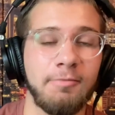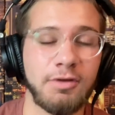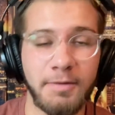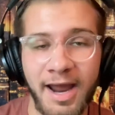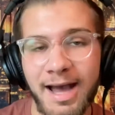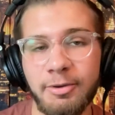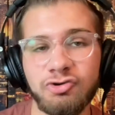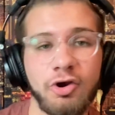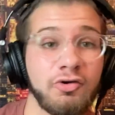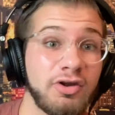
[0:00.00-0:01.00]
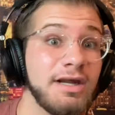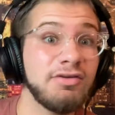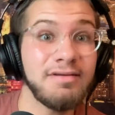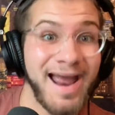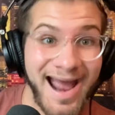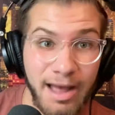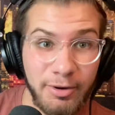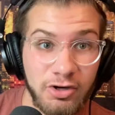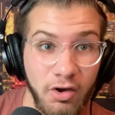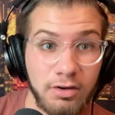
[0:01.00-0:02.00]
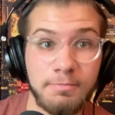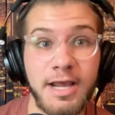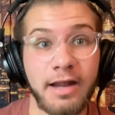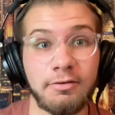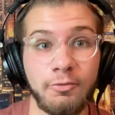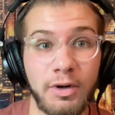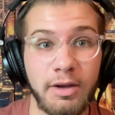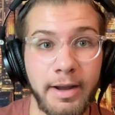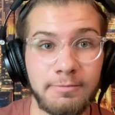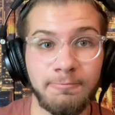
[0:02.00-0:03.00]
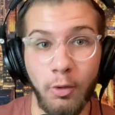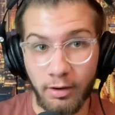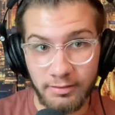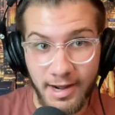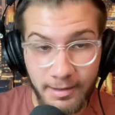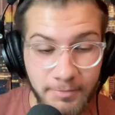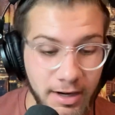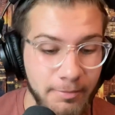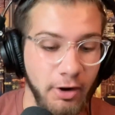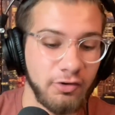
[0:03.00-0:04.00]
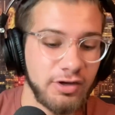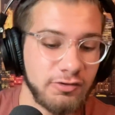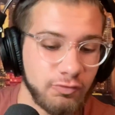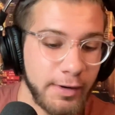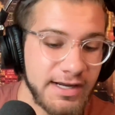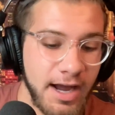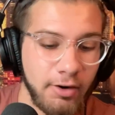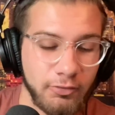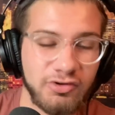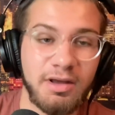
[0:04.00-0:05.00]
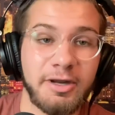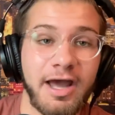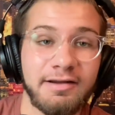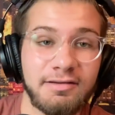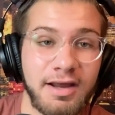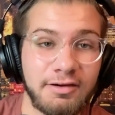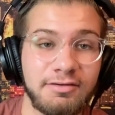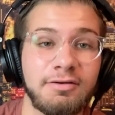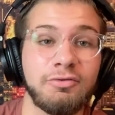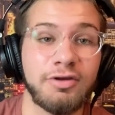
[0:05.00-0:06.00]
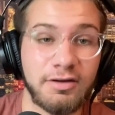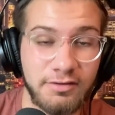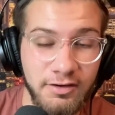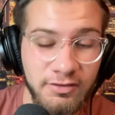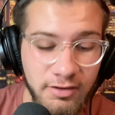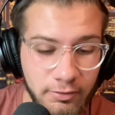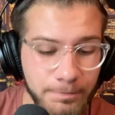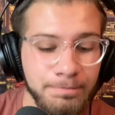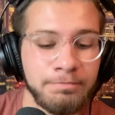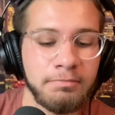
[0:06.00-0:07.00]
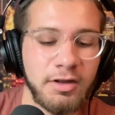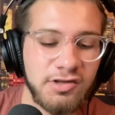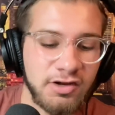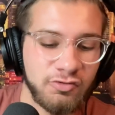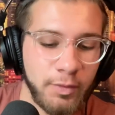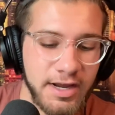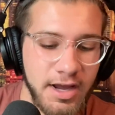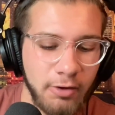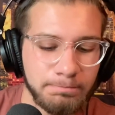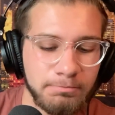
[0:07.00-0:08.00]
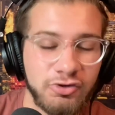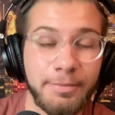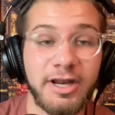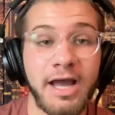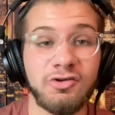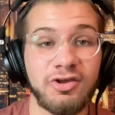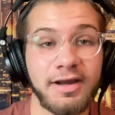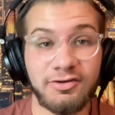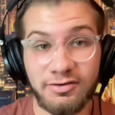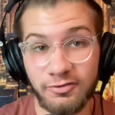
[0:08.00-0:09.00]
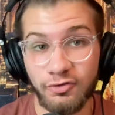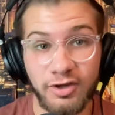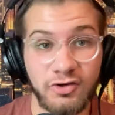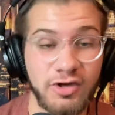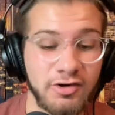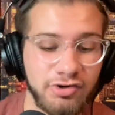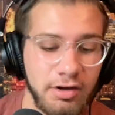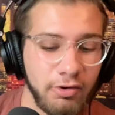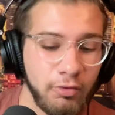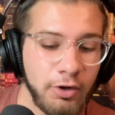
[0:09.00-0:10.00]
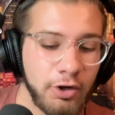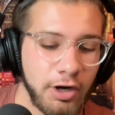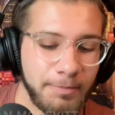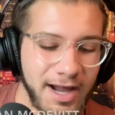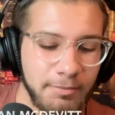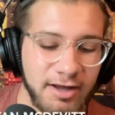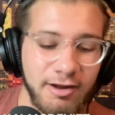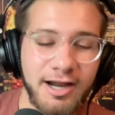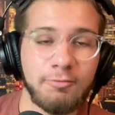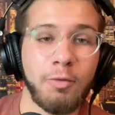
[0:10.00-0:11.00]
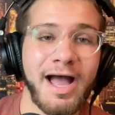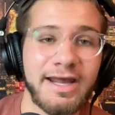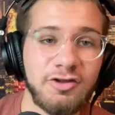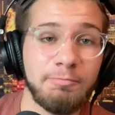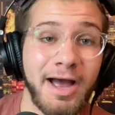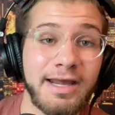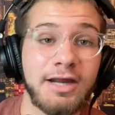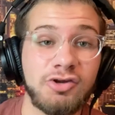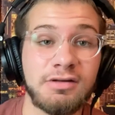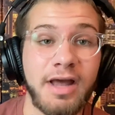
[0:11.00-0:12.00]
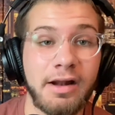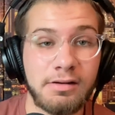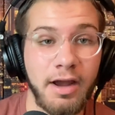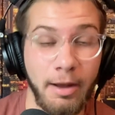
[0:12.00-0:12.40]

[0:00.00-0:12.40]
So if you have insurance needs and you haven't called him yet, what are you waiting for? Dial up the number, 630-796-2662. That's 630-796-2662. Or find him online at ryanismyagent.com.